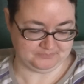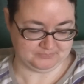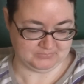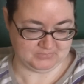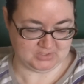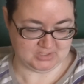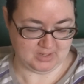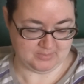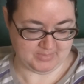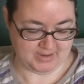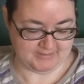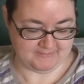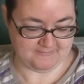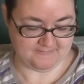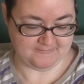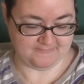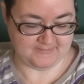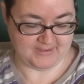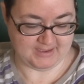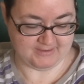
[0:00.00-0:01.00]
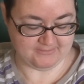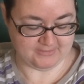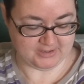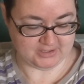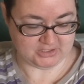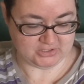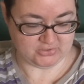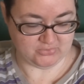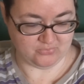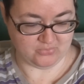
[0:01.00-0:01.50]
it's not my
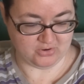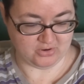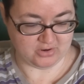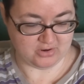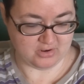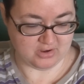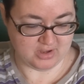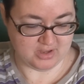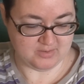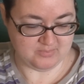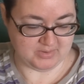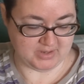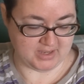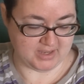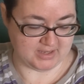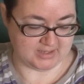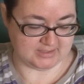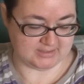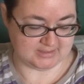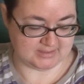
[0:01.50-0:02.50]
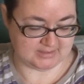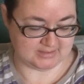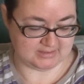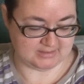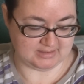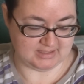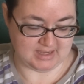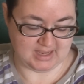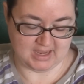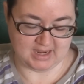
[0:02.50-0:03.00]
favorite to work on because the